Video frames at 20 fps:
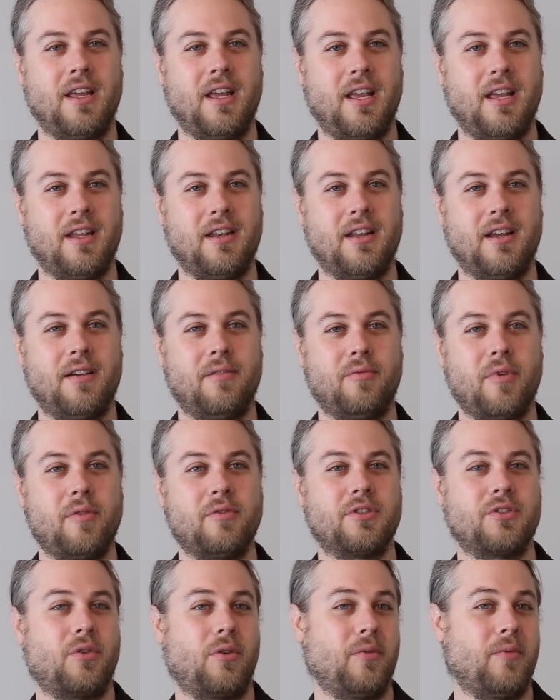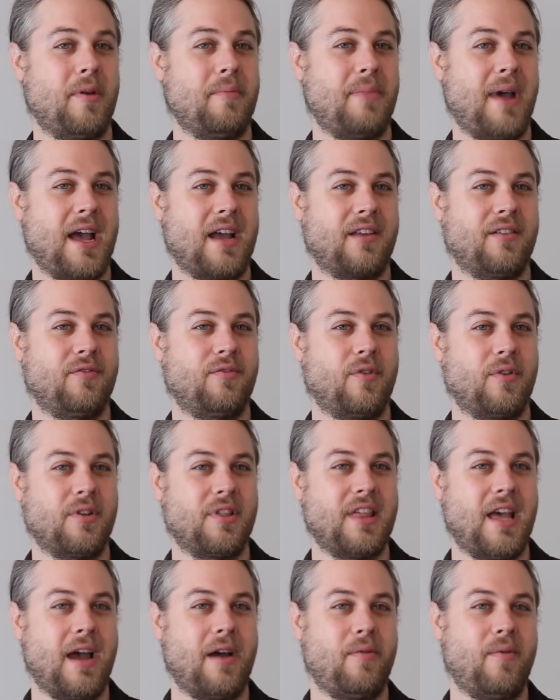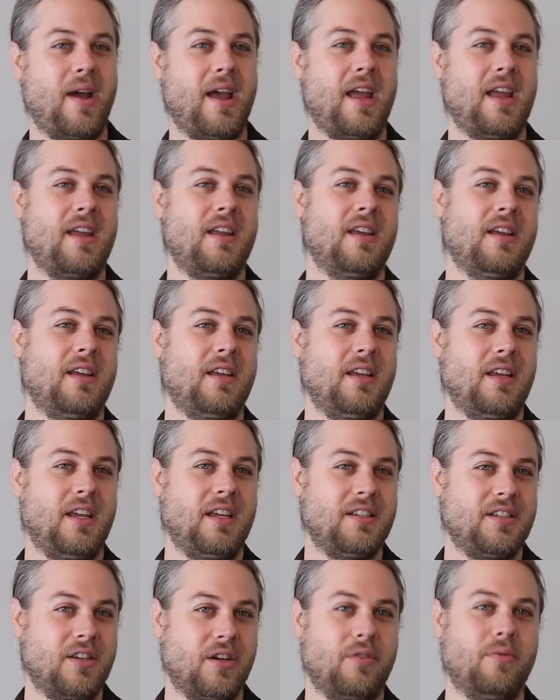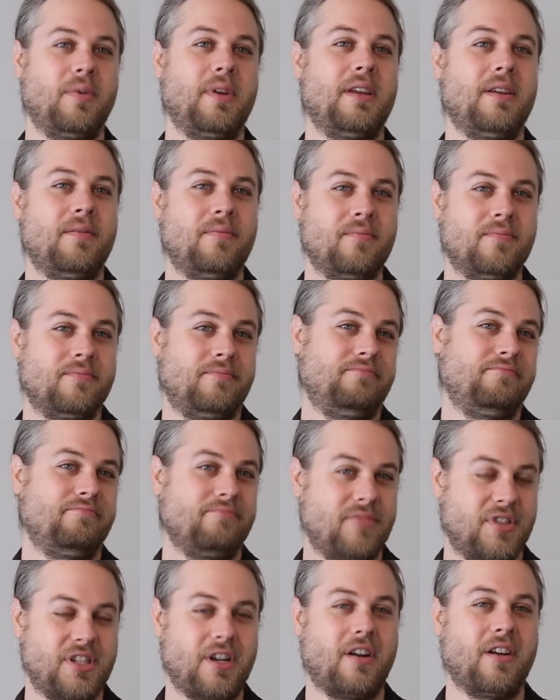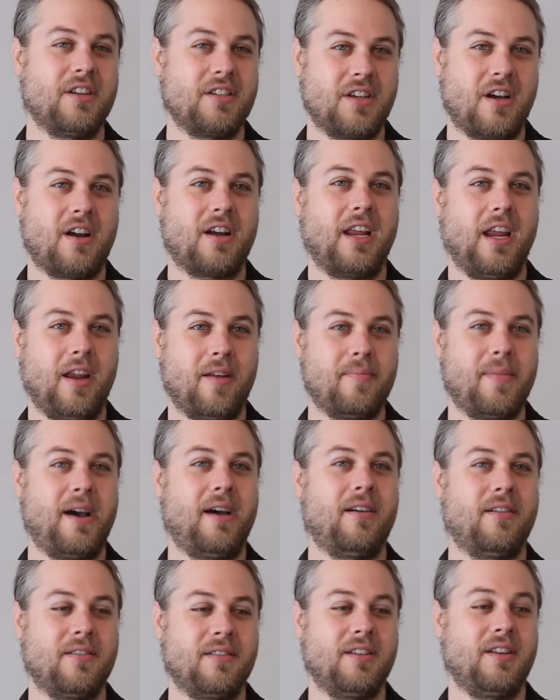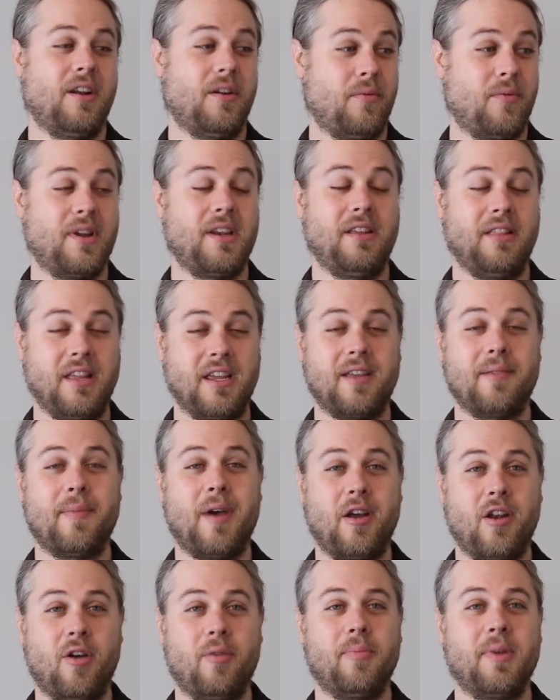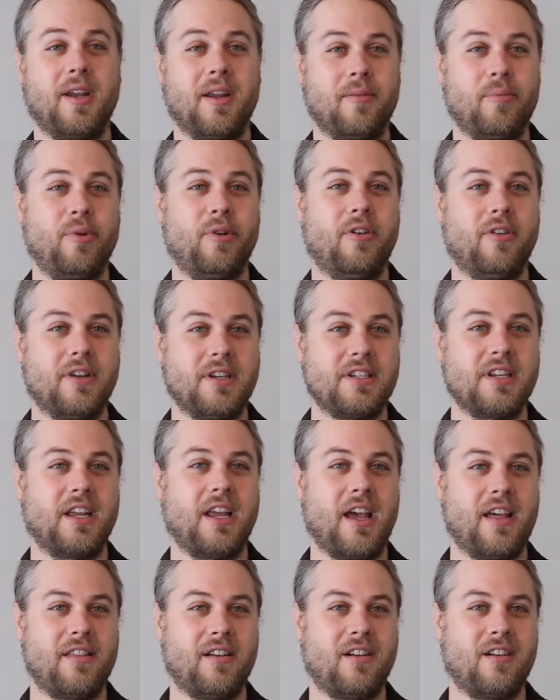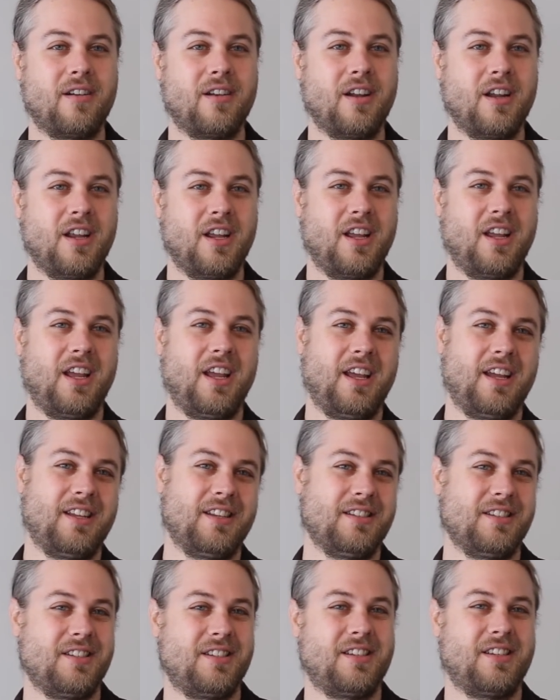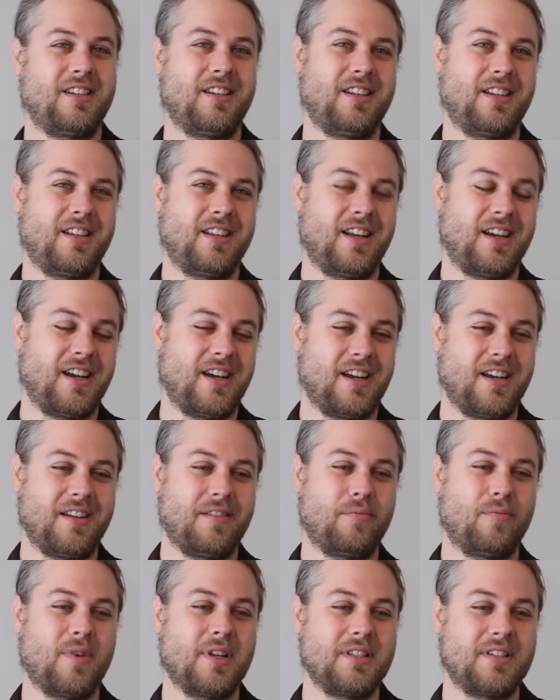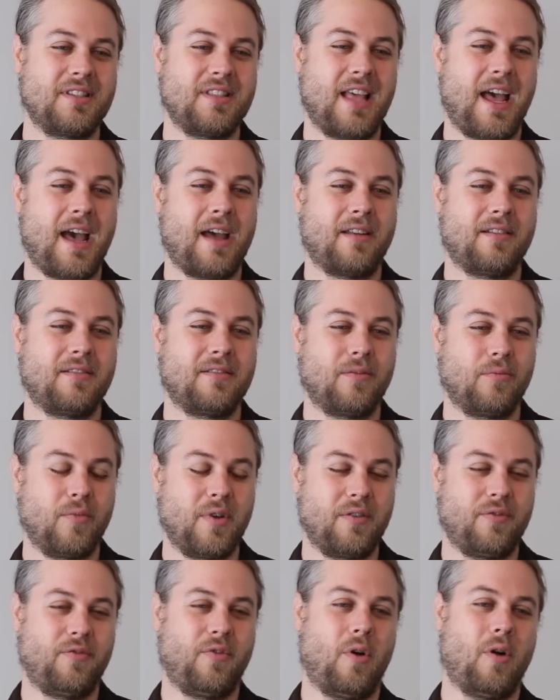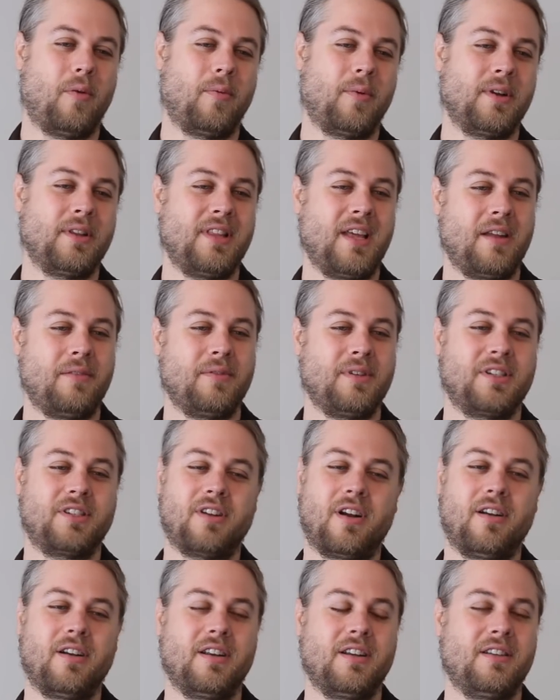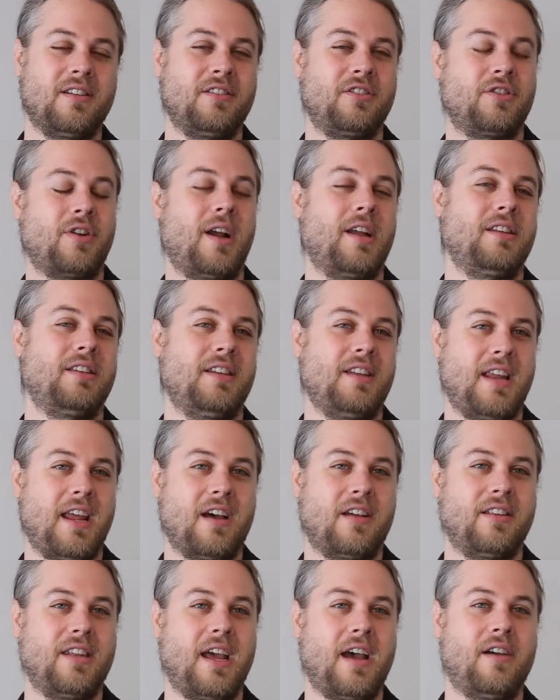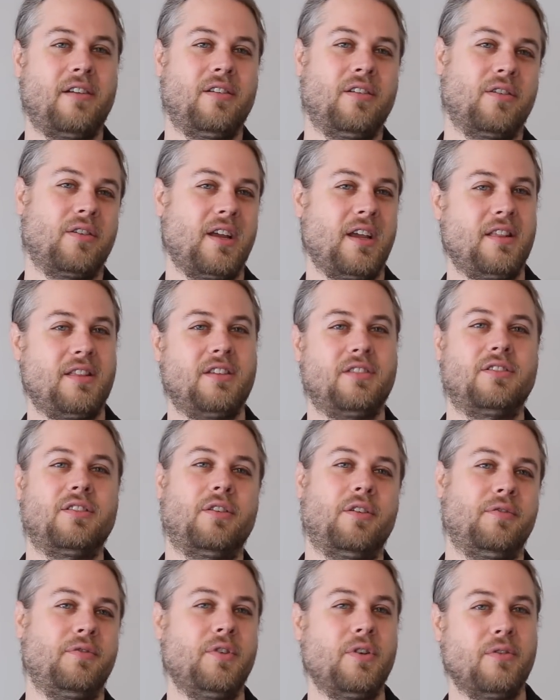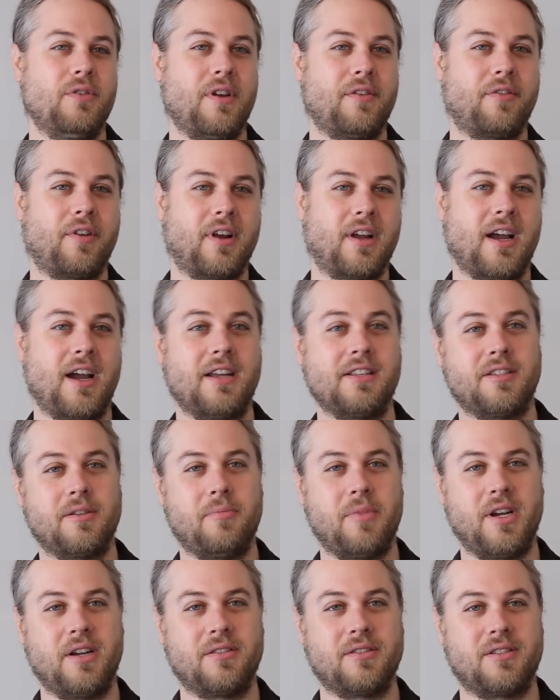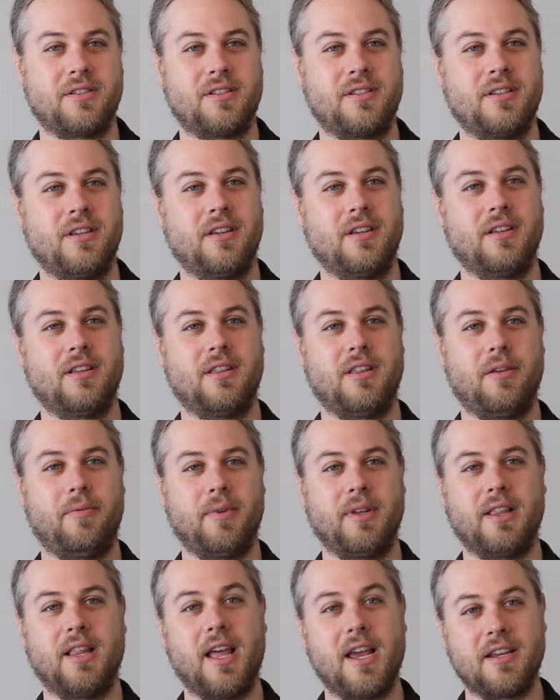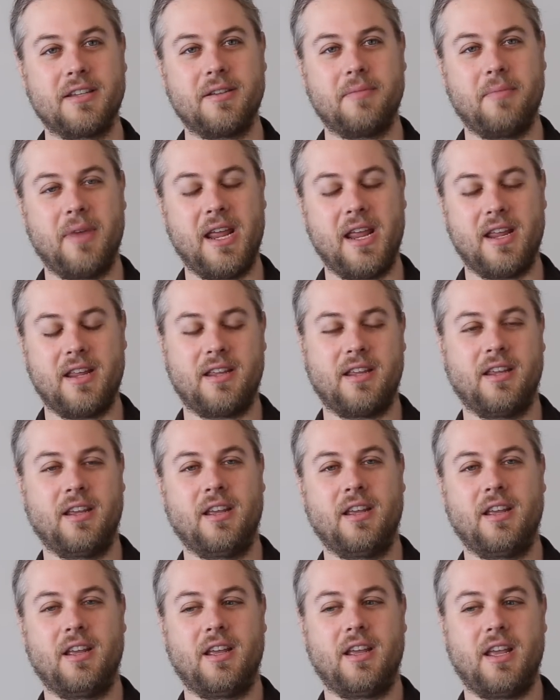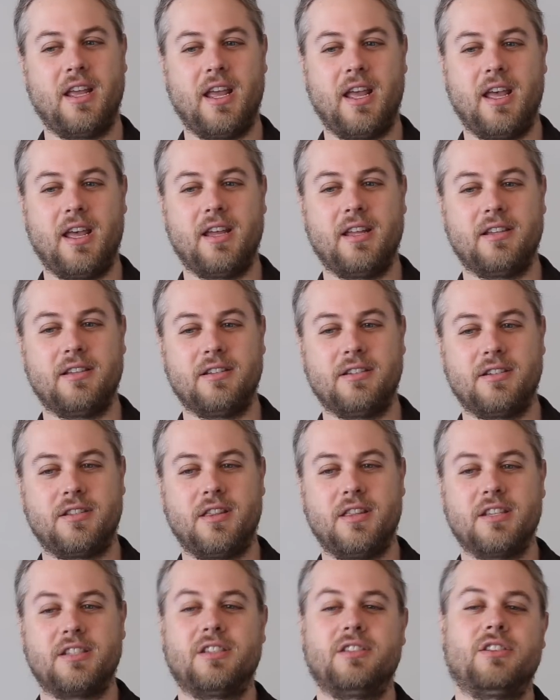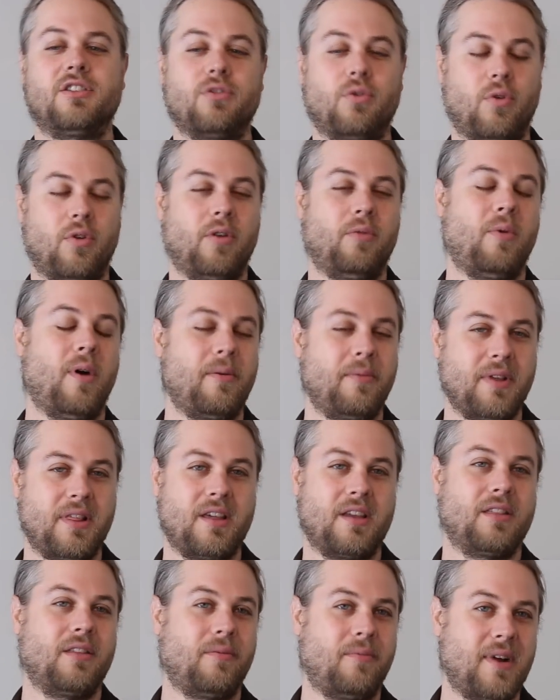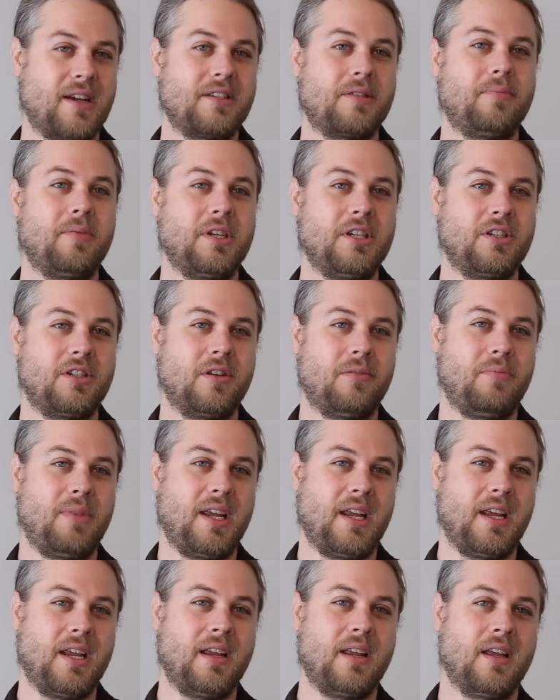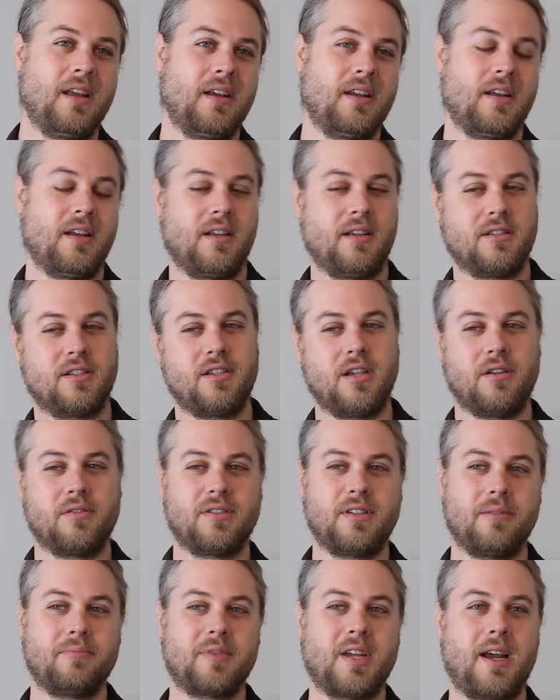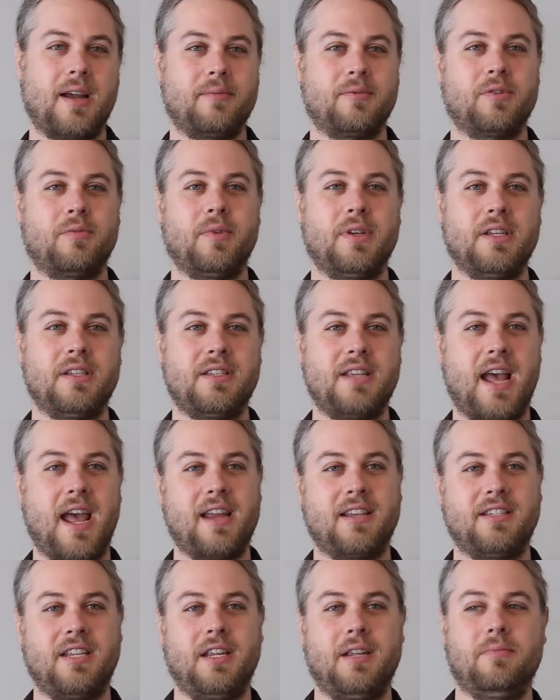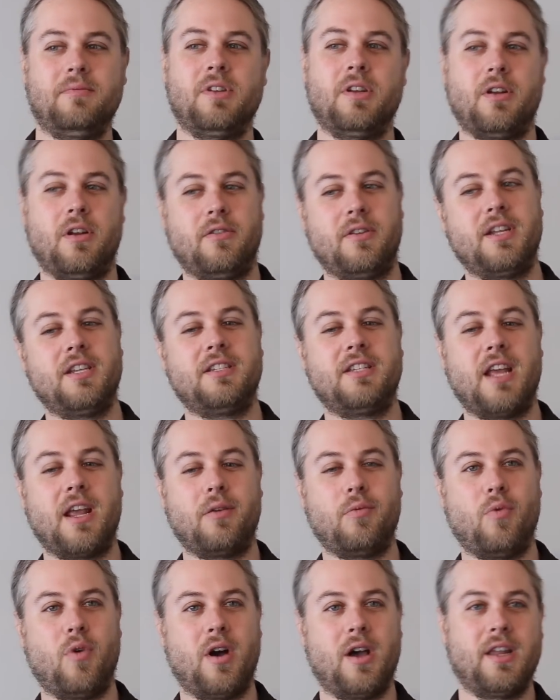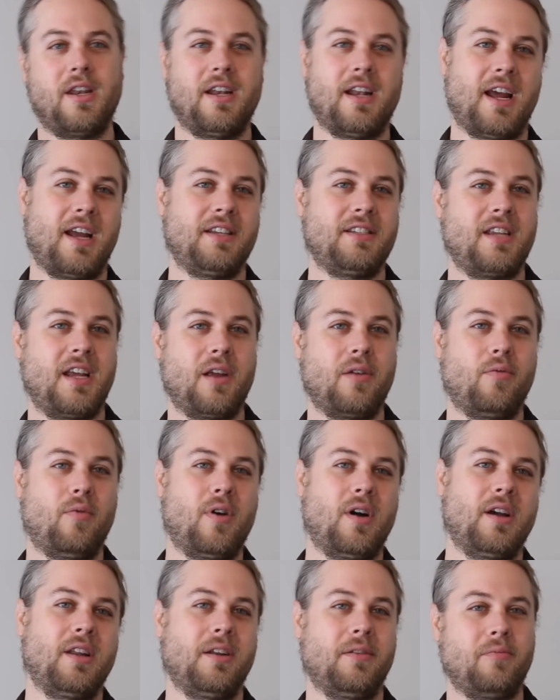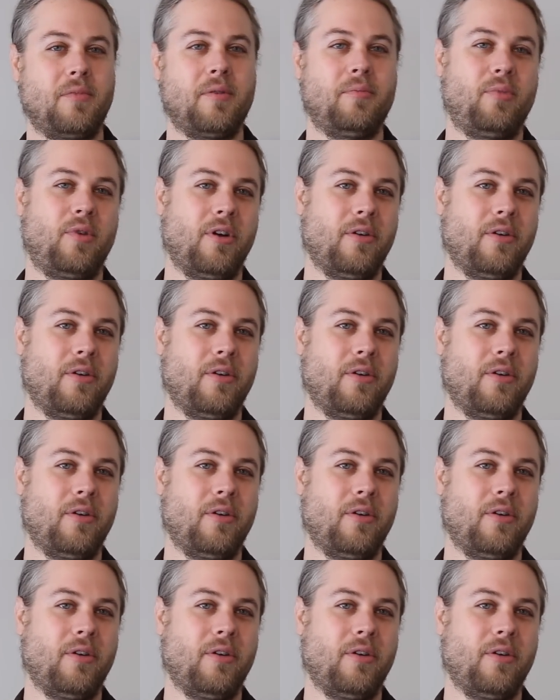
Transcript: And uh, we sort of went back and forth that way until we started talking about, you know, what do you think about opening a brewery together? And uh, once that went forward, then we started trying to nail down, okay, these are a few different kinds of beers that we'd like to make and this is sort of what we think the recipe should be. So sometimes we tag teamed, you know, he'd take one and I'd take one and we'd